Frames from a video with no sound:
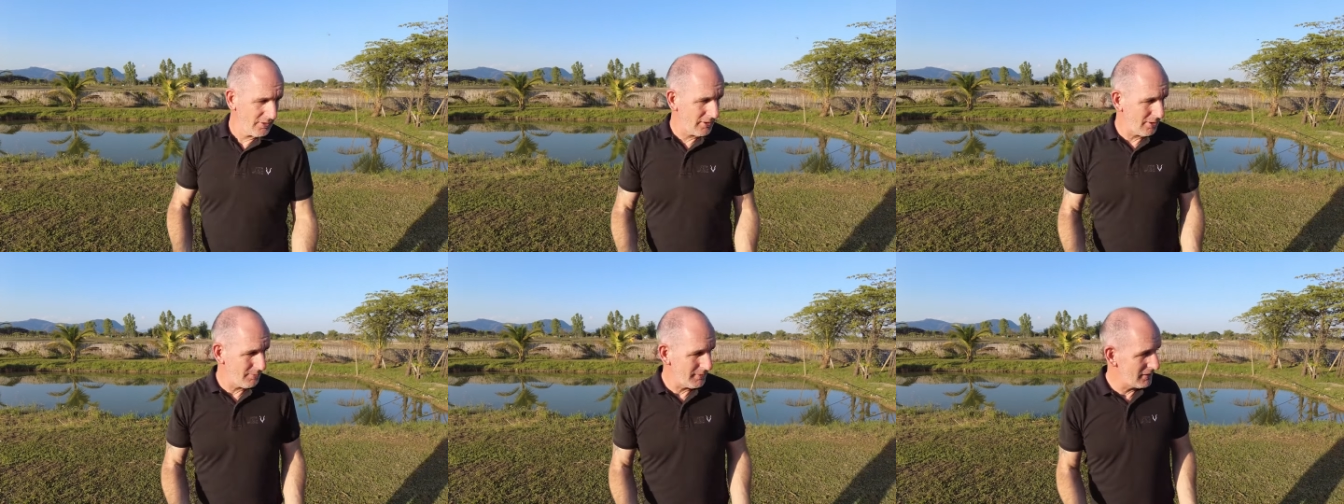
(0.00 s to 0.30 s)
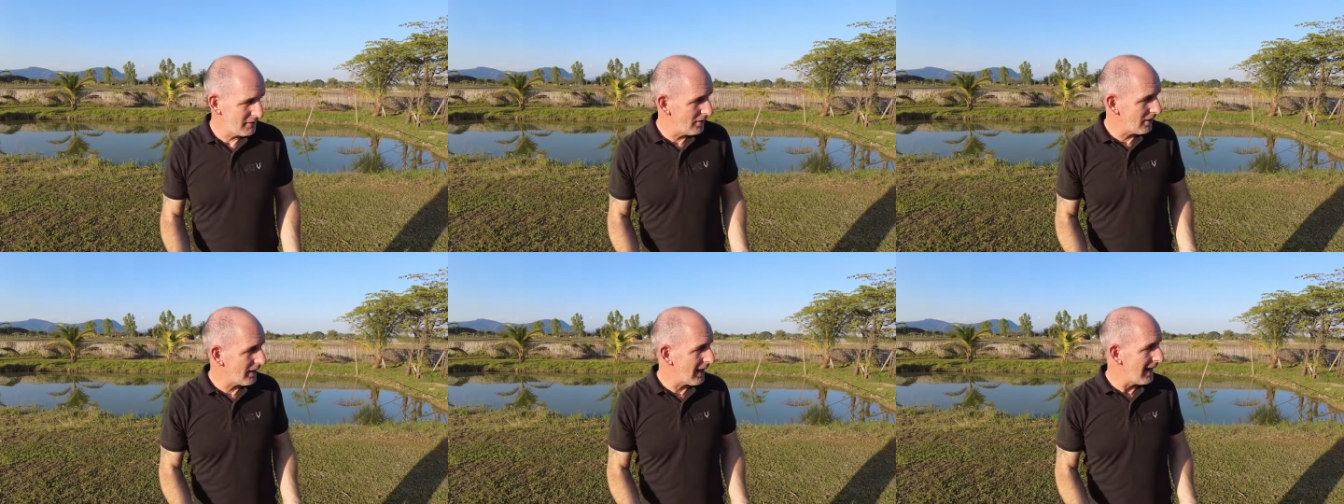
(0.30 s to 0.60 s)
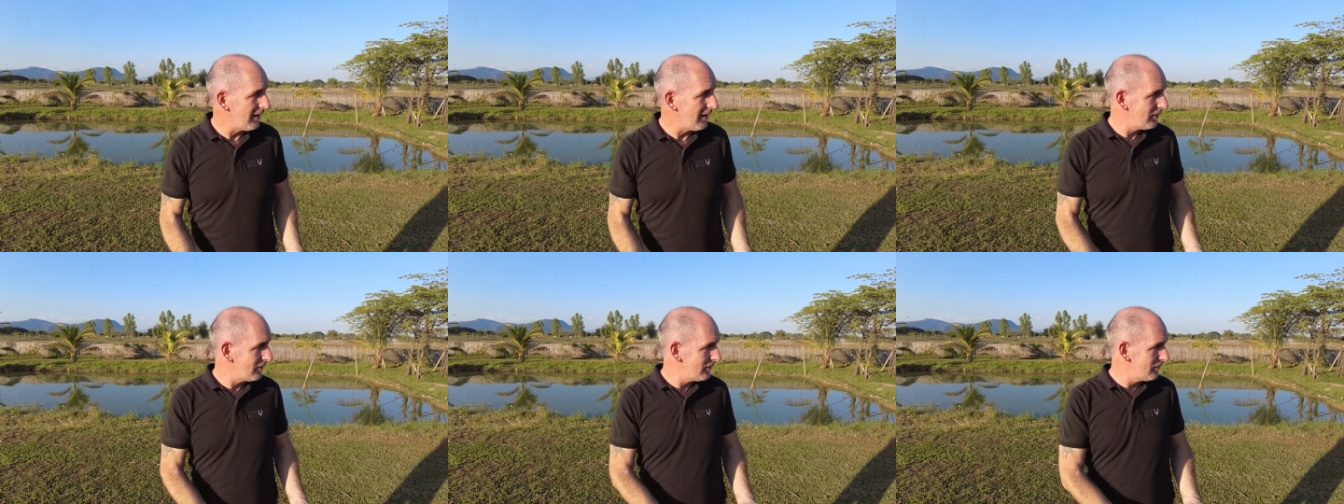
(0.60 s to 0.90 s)
that we dug
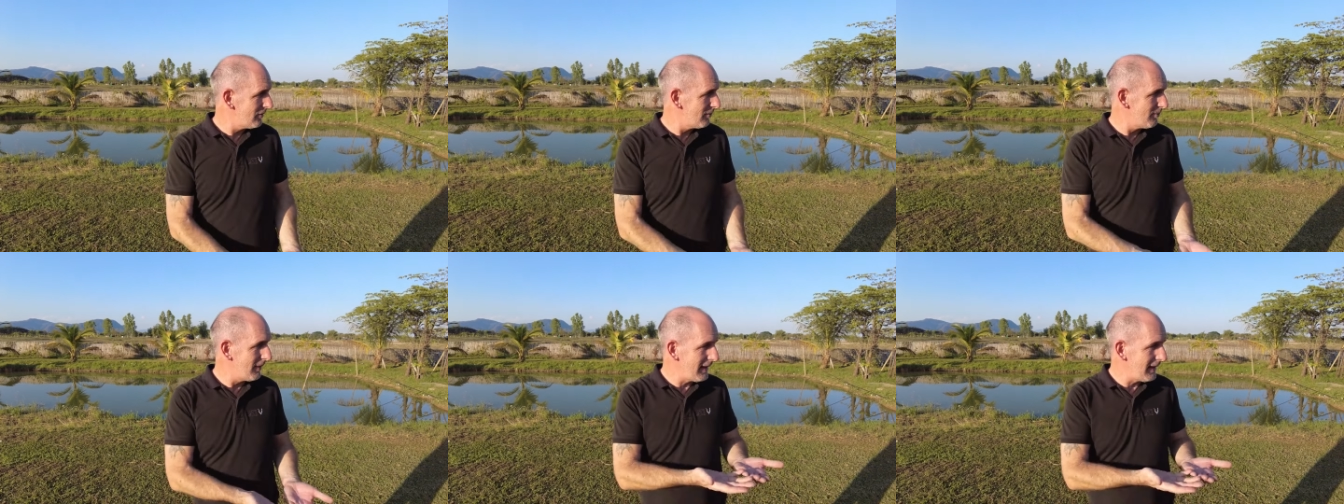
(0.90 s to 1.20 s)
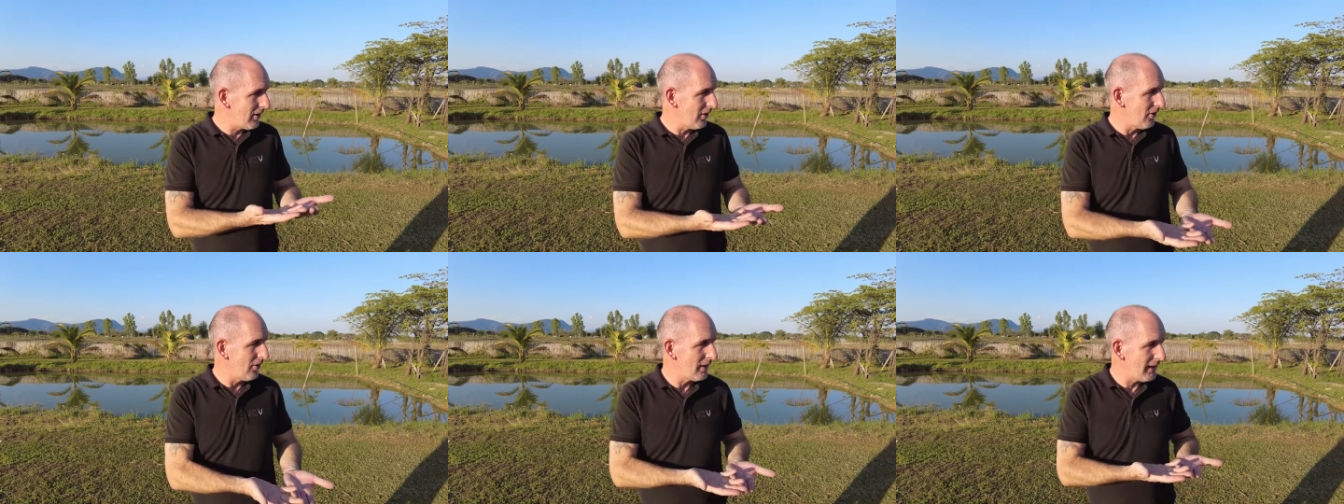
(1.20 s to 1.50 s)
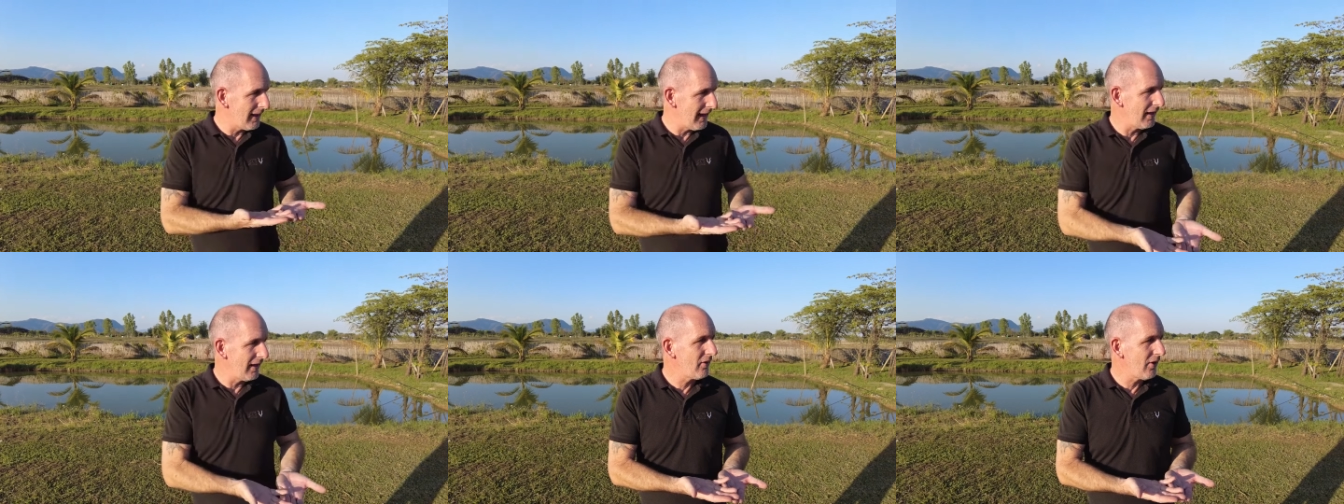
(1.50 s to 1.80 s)
out to make our
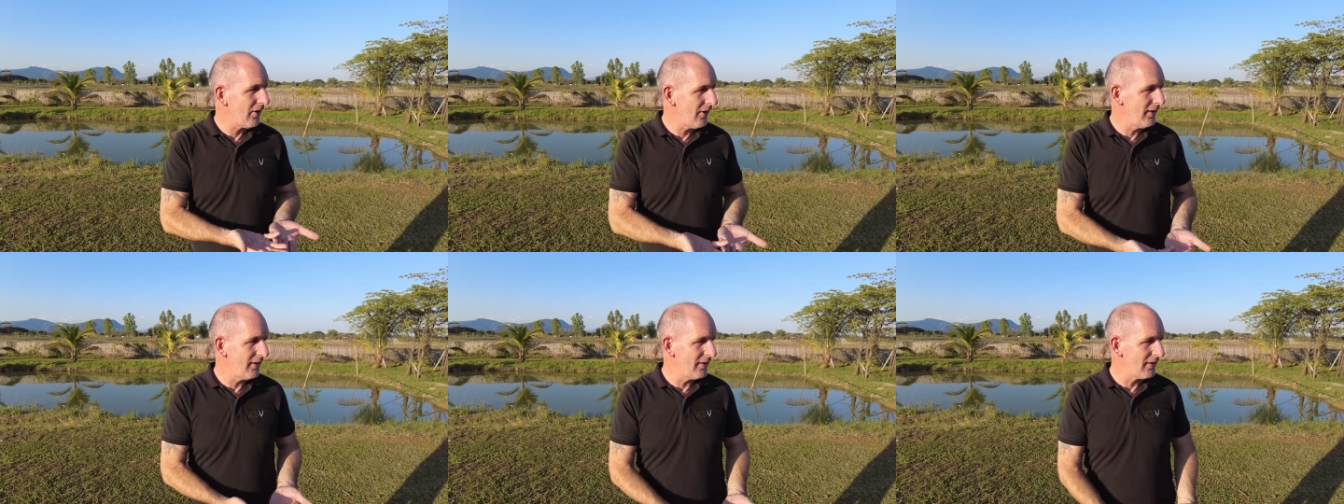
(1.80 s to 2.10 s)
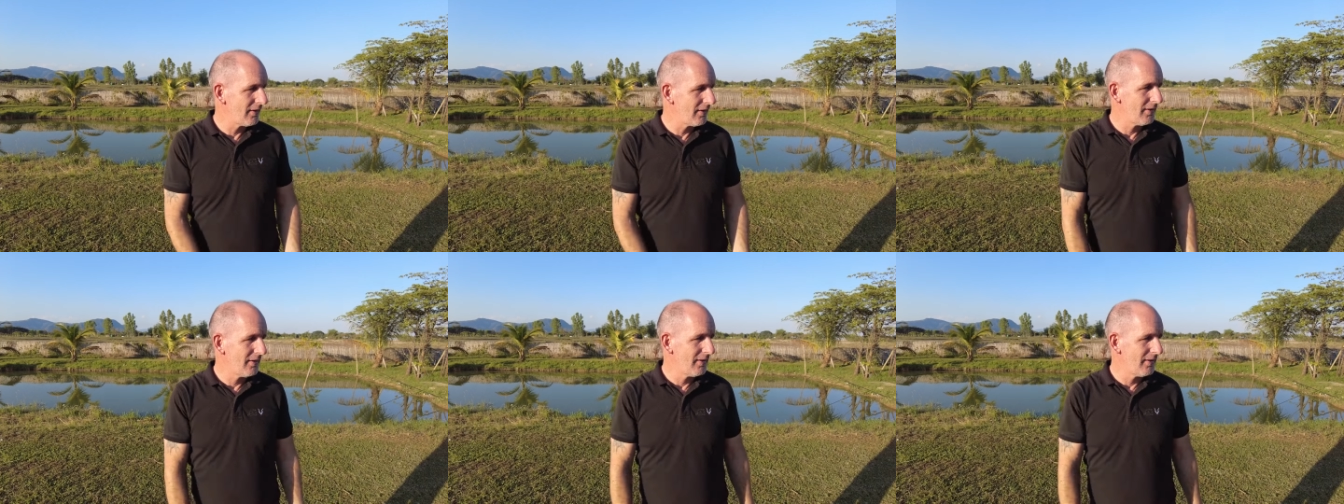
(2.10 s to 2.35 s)
land higher.